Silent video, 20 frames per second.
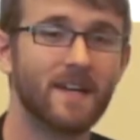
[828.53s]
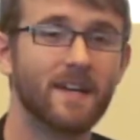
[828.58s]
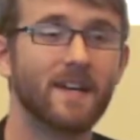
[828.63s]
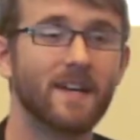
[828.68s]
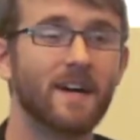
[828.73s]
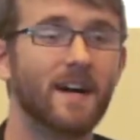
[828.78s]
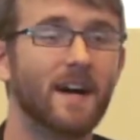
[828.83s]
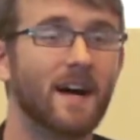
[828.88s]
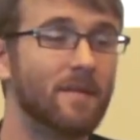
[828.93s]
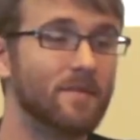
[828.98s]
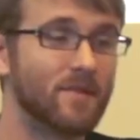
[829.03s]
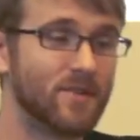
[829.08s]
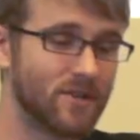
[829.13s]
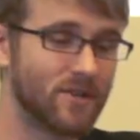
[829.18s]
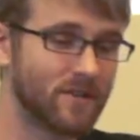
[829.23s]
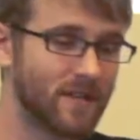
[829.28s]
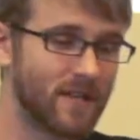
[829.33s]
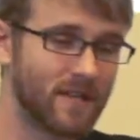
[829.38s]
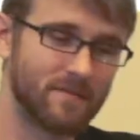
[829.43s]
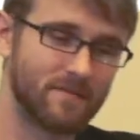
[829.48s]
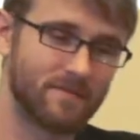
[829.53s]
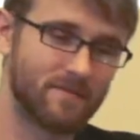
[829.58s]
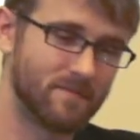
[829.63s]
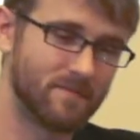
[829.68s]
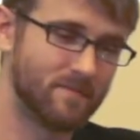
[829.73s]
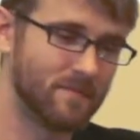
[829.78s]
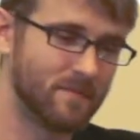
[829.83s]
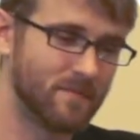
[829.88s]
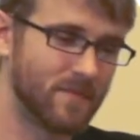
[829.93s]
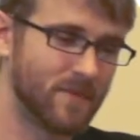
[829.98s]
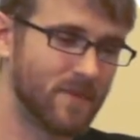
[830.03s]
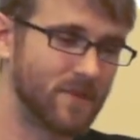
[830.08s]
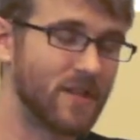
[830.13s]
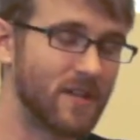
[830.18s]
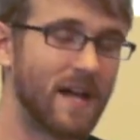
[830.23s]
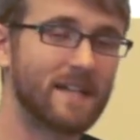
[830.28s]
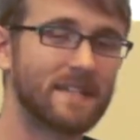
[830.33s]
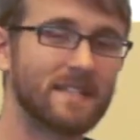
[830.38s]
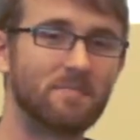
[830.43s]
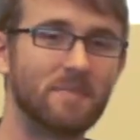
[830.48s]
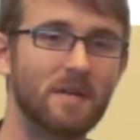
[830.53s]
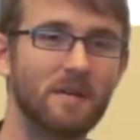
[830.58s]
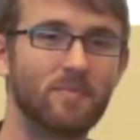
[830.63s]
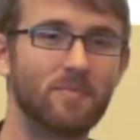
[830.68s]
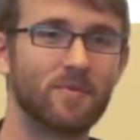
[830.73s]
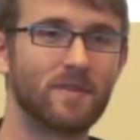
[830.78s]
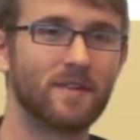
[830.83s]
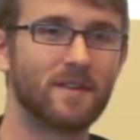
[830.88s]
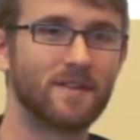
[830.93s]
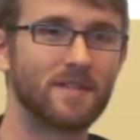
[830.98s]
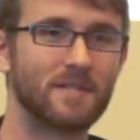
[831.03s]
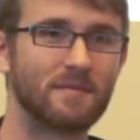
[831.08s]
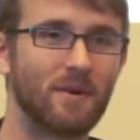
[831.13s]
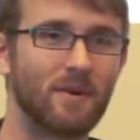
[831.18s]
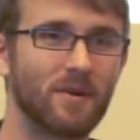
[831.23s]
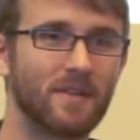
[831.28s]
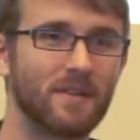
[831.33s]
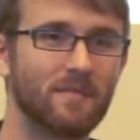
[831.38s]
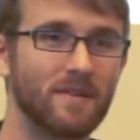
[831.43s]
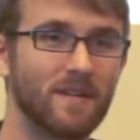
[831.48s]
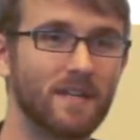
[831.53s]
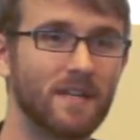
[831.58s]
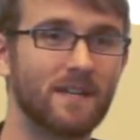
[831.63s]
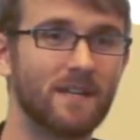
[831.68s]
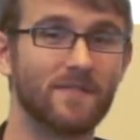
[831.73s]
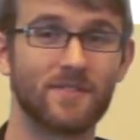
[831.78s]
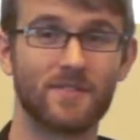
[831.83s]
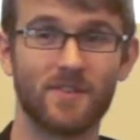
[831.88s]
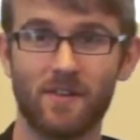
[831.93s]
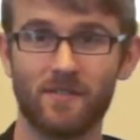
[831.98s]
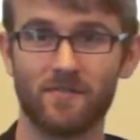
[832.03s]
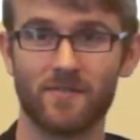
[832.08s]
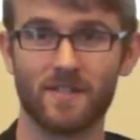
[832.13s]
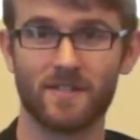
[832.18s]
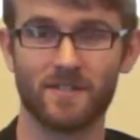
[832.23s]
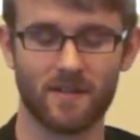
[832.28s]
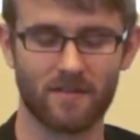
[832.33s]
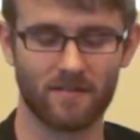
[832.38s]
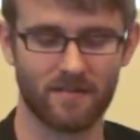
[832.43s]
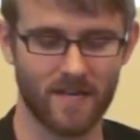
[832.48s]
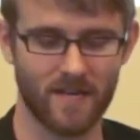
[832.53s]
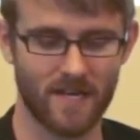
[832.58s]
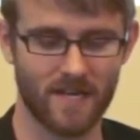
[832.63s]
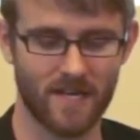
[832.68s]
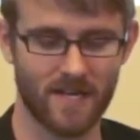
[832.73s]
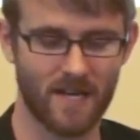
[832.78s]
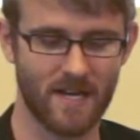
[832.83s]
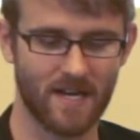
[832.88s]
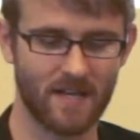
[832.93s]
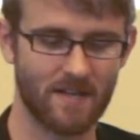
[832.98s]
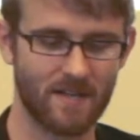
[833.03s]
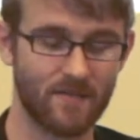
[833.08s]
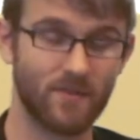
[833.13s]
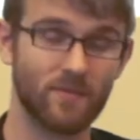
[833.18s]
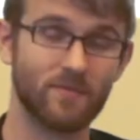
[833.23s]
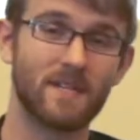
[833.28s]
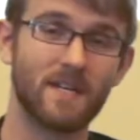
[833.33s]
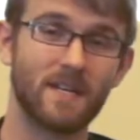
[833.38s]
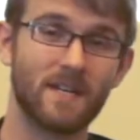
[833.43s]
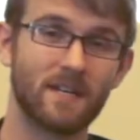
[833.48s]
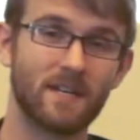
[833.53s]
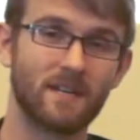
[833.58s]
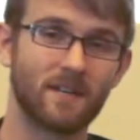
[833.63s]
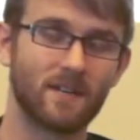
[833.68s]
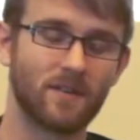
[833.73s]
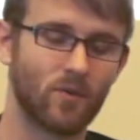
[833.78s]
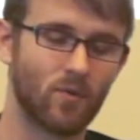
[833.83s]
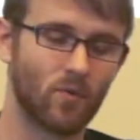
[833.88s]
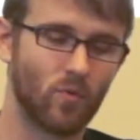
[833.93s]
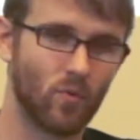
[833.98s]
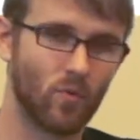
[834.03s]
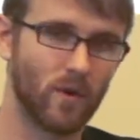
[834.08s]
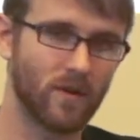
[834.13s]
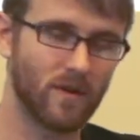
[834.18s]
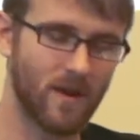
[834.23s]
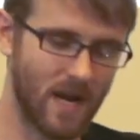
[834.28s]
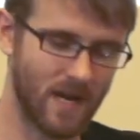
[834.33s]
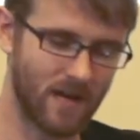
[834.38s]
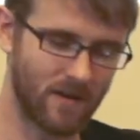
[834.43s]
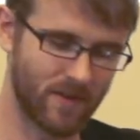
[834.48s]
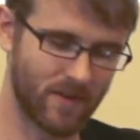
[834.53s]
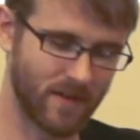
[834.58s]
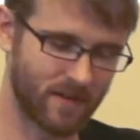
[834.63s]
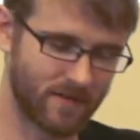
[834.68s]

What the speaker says: I'm sure that there's lots of people that are smarter than me have solved this already, and if you did, we're hiring.